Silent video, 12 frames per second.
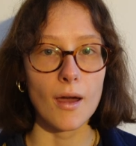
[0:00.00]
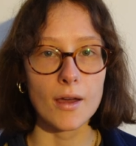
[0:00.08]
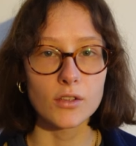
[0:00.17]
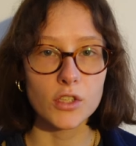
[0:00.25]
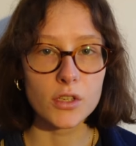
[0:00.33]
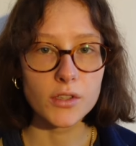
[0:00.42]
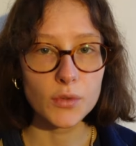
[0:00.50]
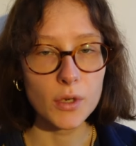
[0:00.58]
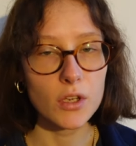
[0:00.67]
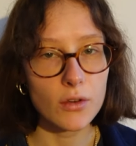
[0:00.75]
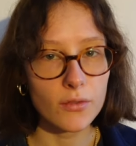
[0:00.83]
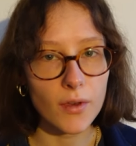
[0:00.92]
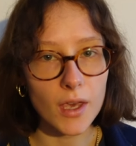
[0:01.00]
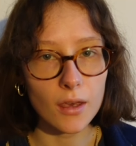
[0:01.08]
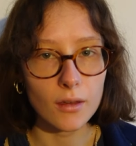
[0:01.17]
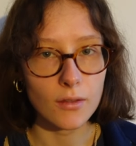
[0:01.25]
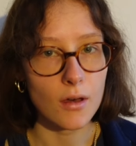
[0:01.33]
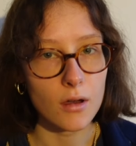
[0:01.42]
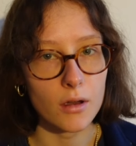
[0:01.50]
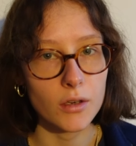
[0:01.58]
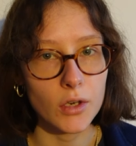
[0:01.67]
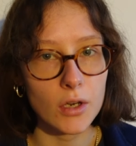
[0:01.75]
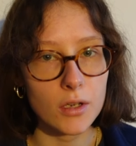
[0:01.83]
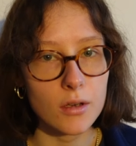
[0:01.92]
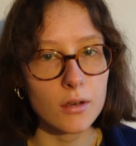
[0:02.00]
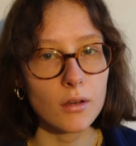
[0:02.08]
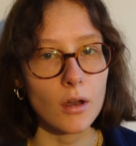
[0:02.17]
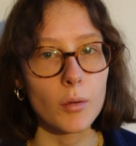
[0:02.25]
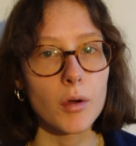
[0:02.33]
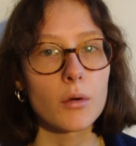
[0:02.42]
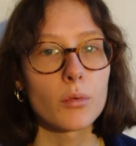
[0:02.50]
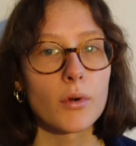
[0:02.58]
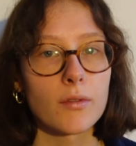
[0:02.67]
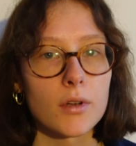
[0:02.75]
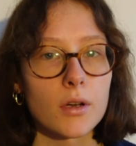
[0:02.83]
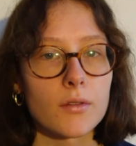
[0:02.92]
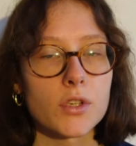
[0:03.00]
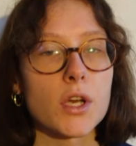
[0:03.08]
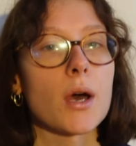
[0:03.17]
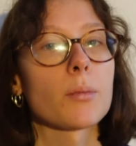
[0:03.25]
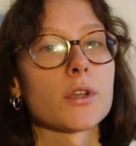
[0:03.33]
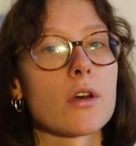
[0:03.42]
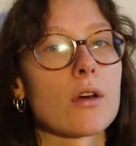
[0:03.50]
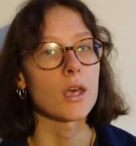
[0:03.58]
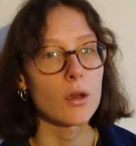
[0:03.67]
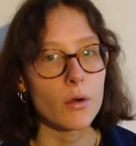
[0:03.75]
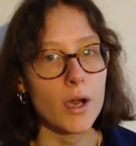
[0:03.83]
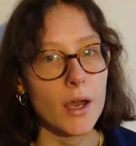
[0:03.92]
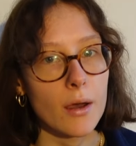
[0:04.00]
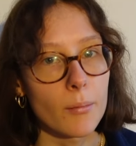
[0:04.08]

And just when you think that I couldn't come up with another chapter, here I